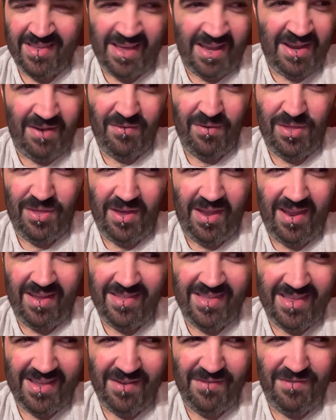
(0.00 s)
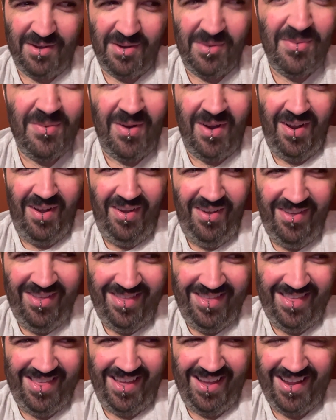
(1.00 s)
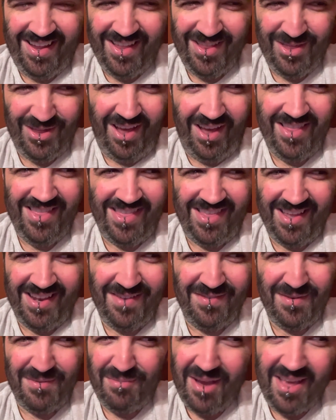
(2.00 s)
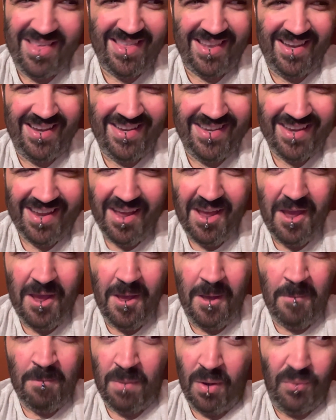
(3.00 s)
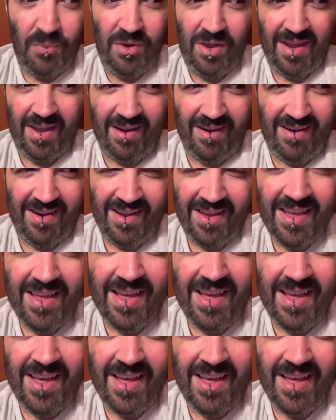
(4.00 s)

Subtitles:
I never thought I'd see a film it's like a John Cena for president, but we're here.